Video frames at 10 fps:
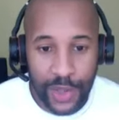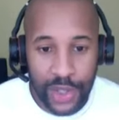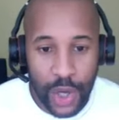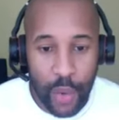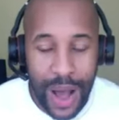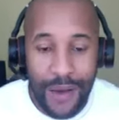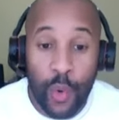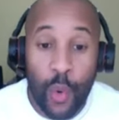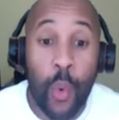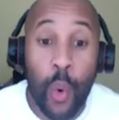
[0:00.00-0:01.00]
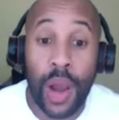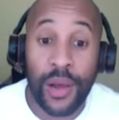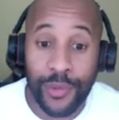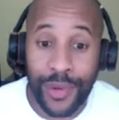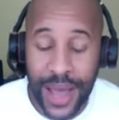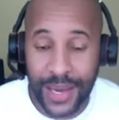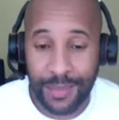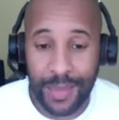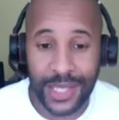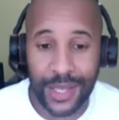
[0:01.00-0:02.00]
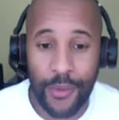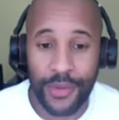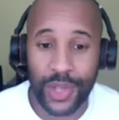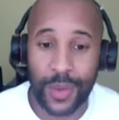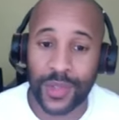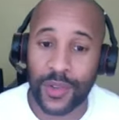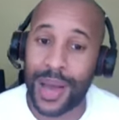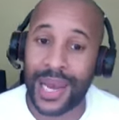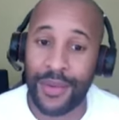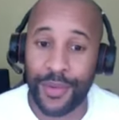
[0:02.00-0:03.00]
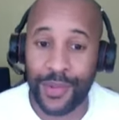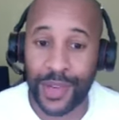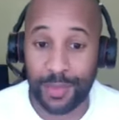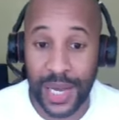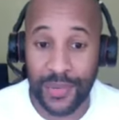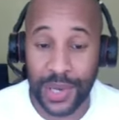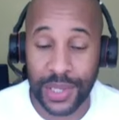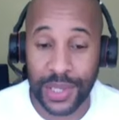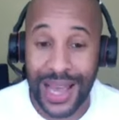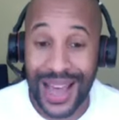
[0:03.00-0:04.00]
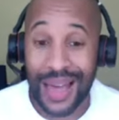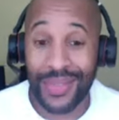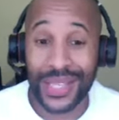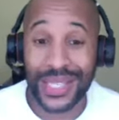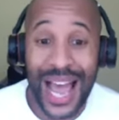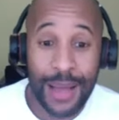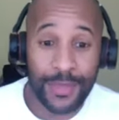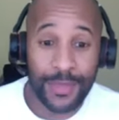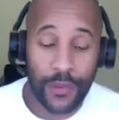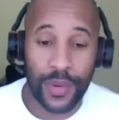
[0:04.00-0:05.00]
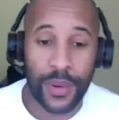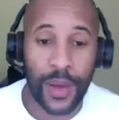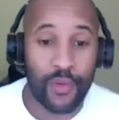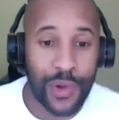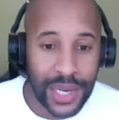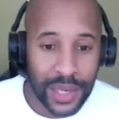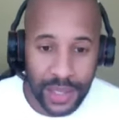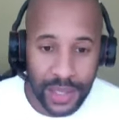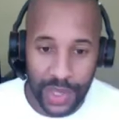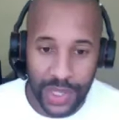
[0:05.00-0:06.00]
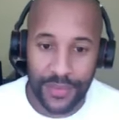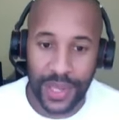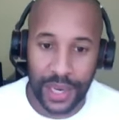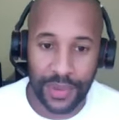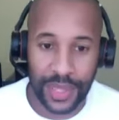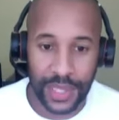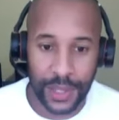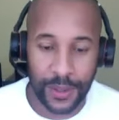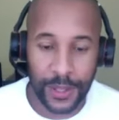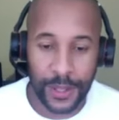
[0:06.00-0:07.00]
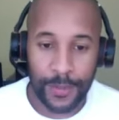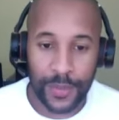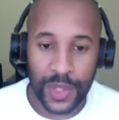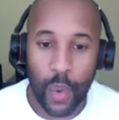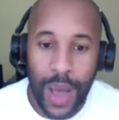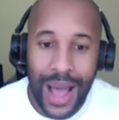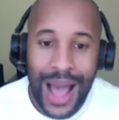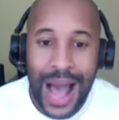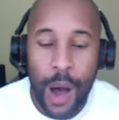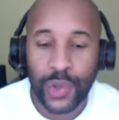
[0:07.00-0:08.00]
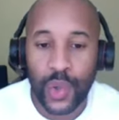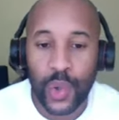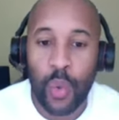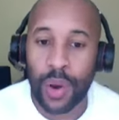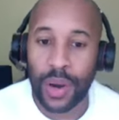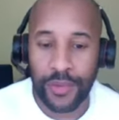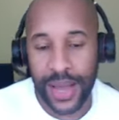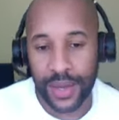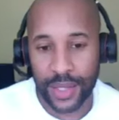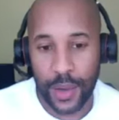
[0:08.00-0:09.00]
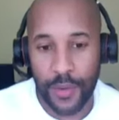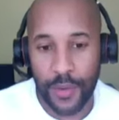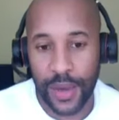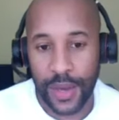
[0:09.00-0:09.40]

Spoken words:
So I've qualified myself in terms of my length of experience and the types of arenas in which I've delivered this in. So how do you qualify yourself?